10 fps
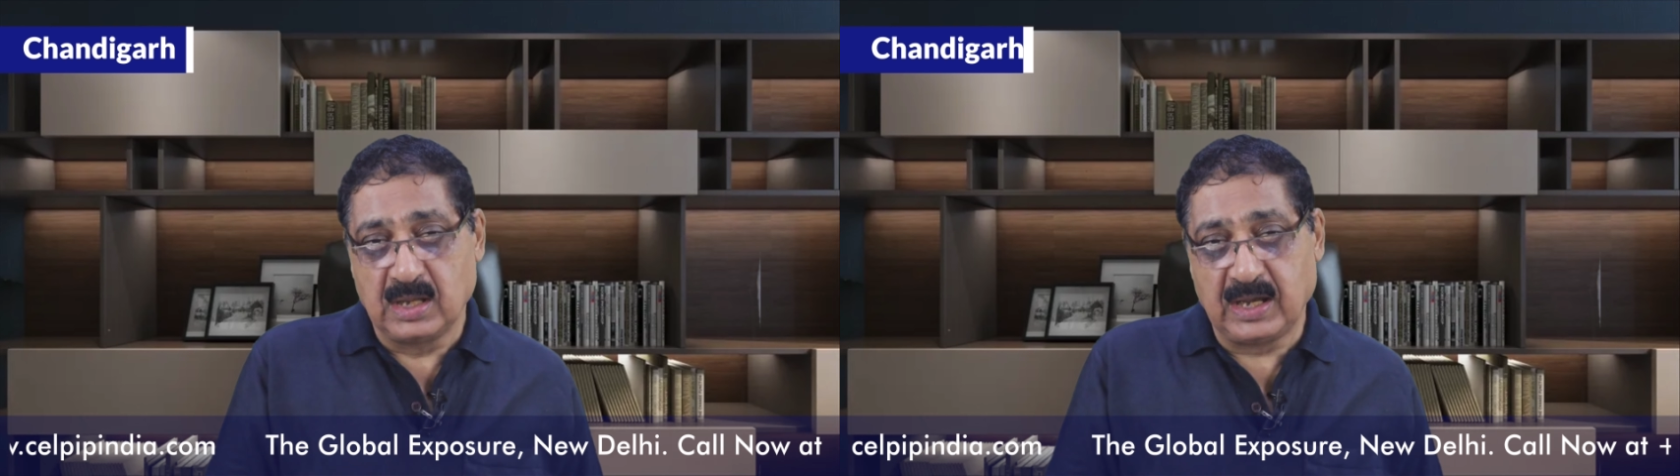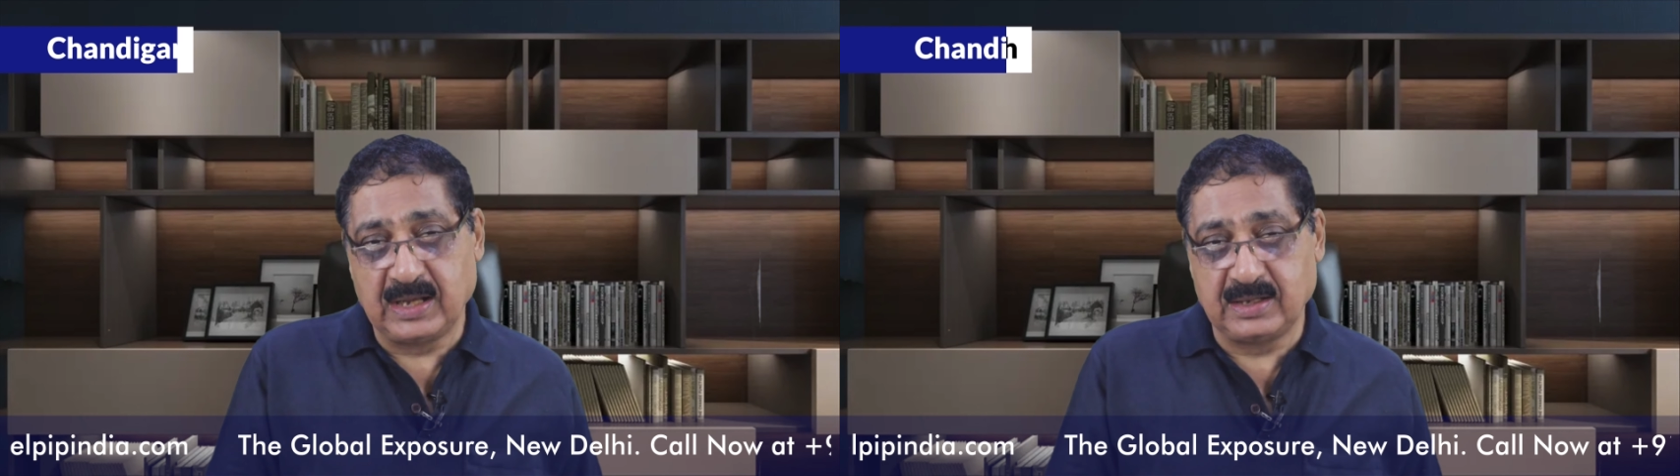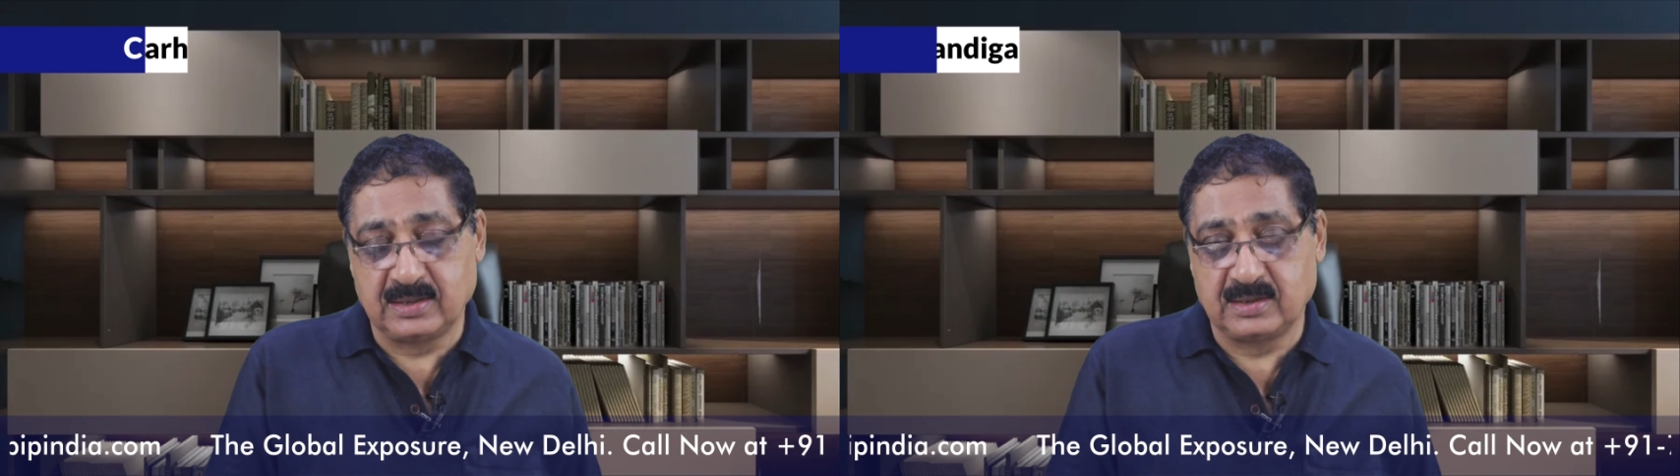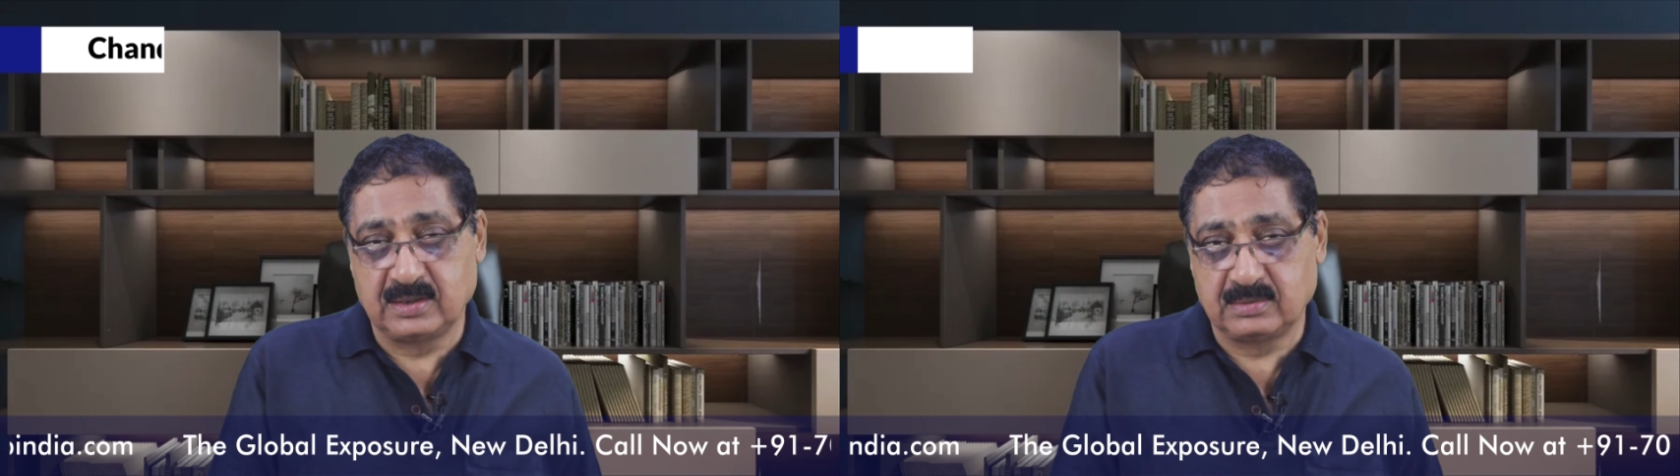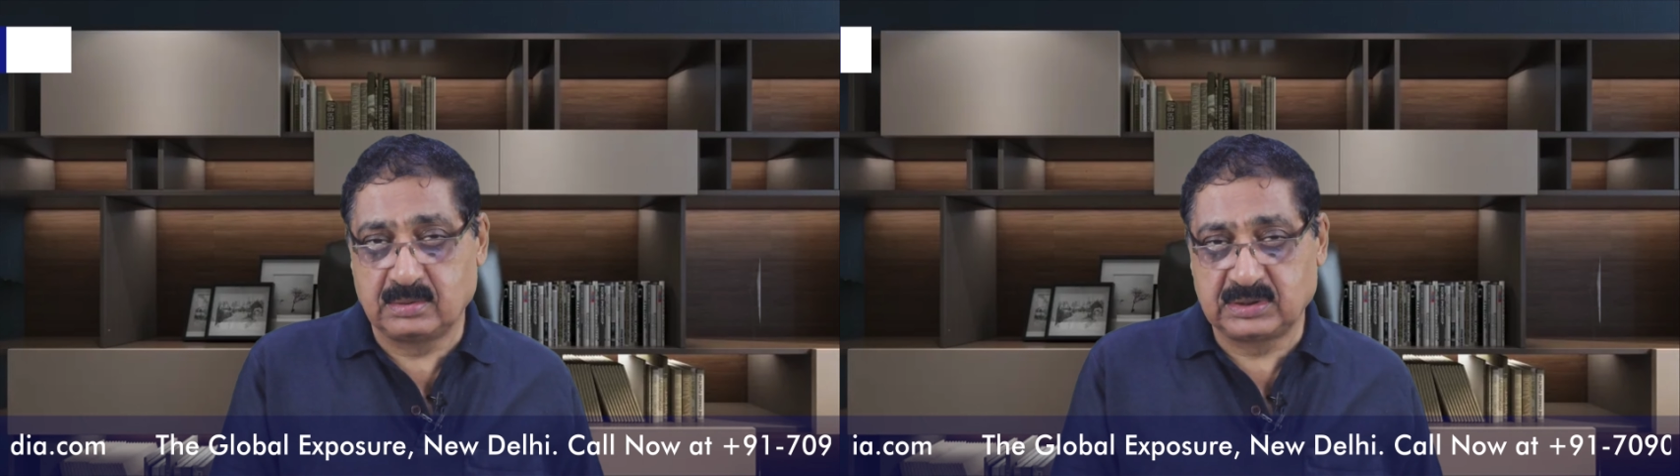And
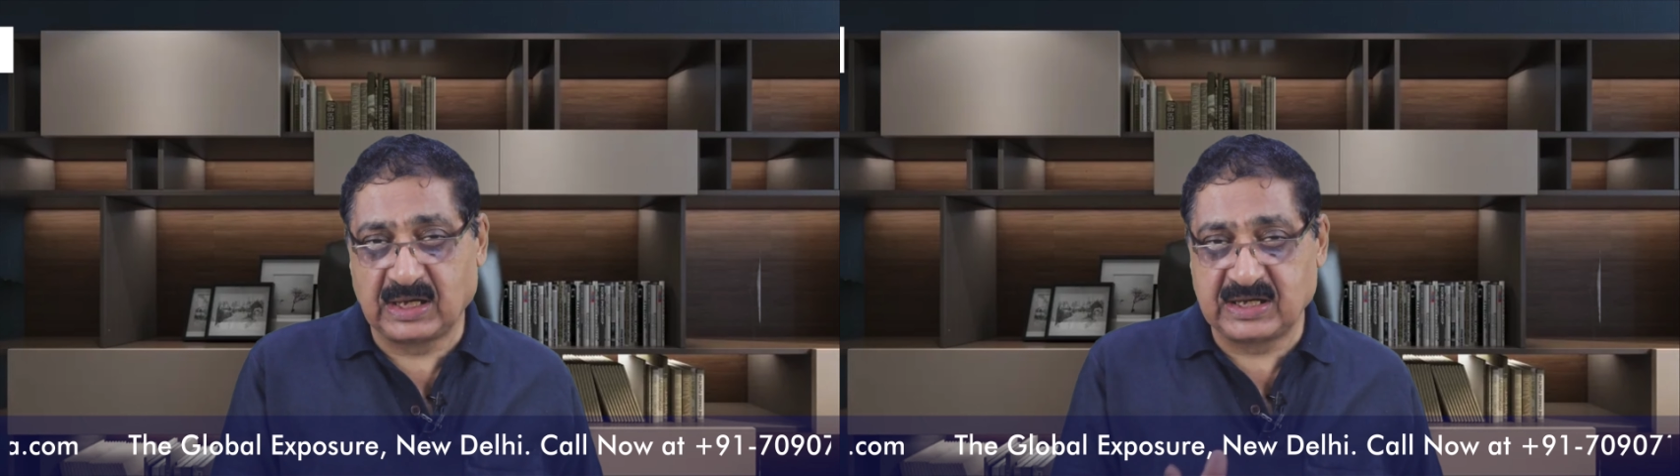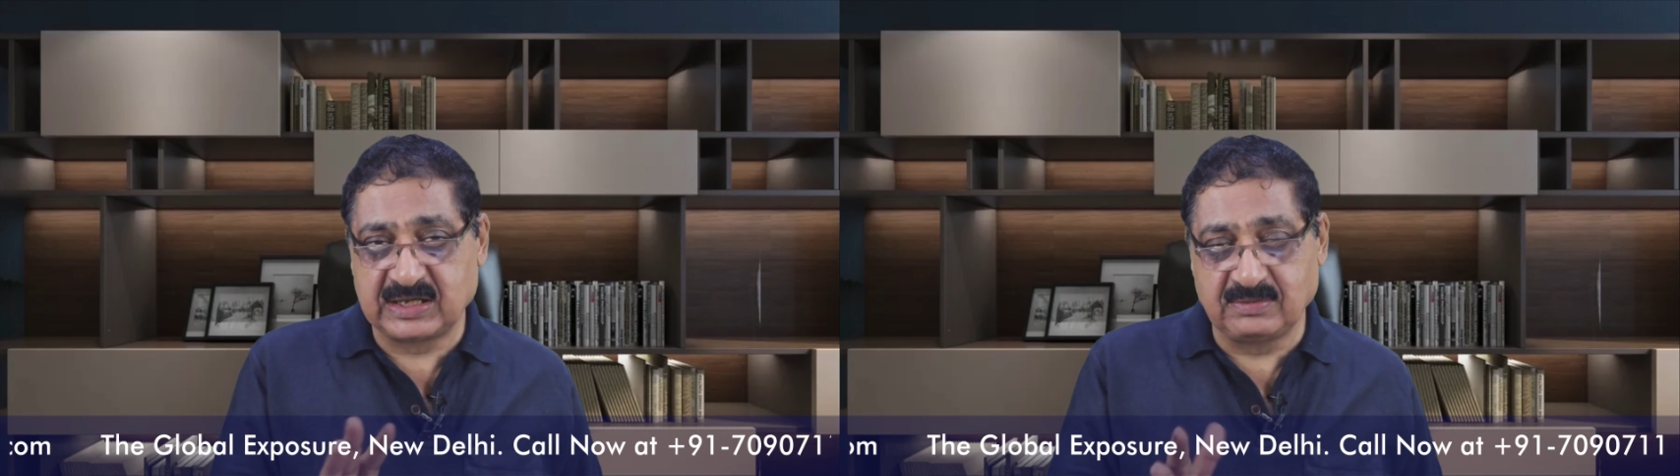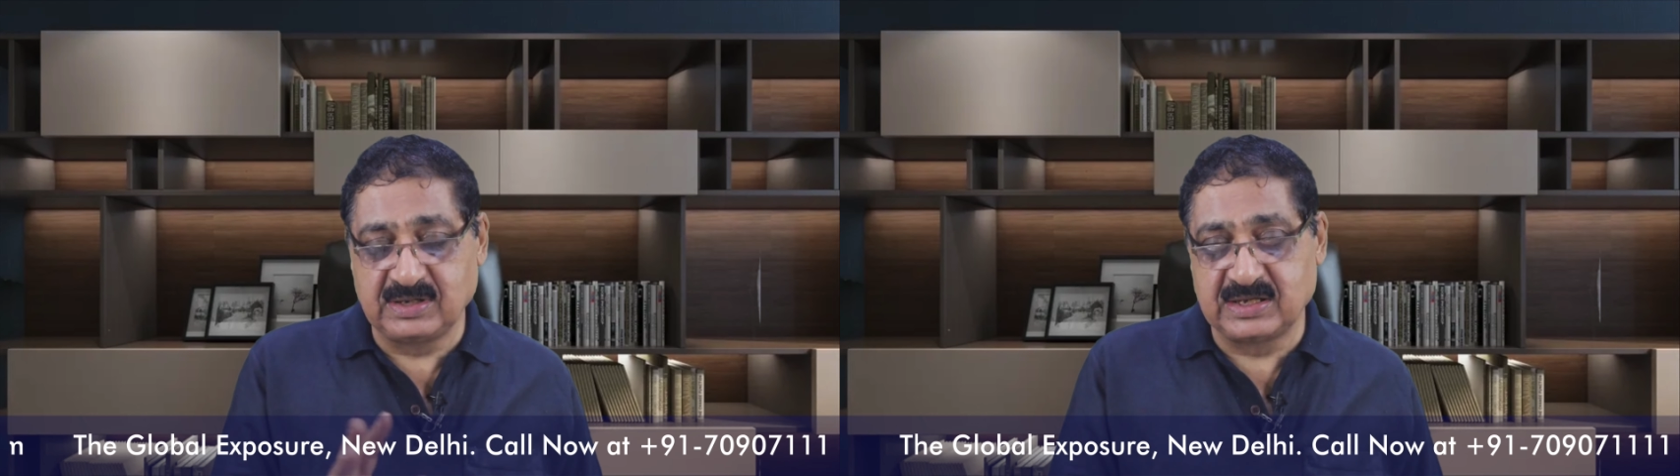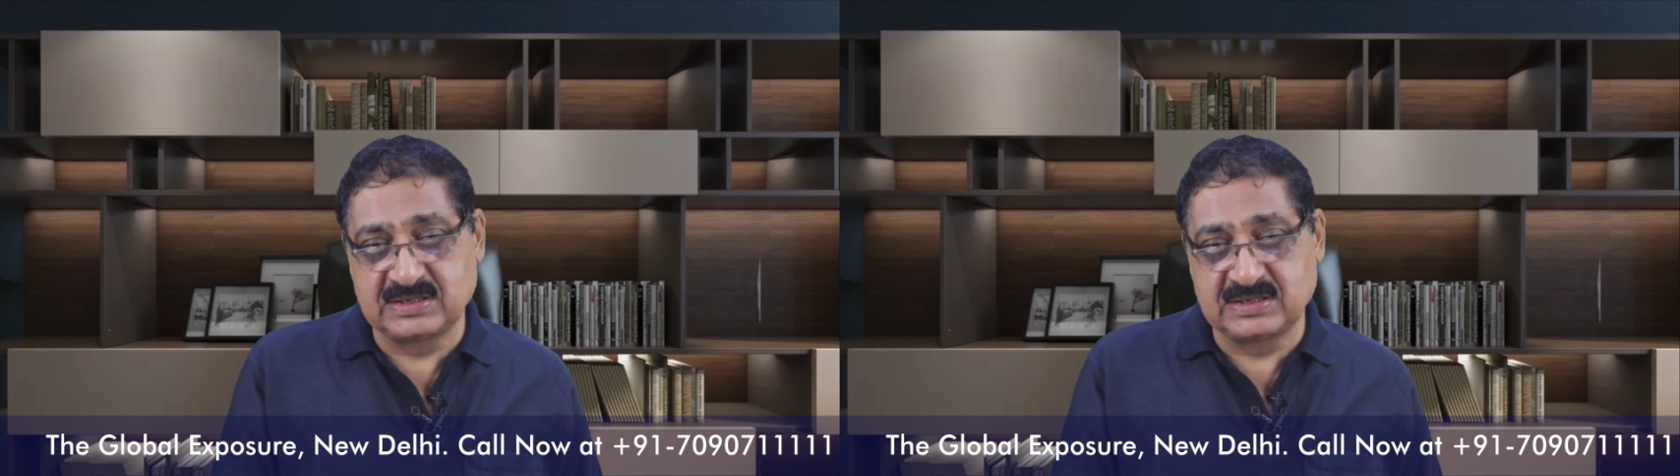tentatively,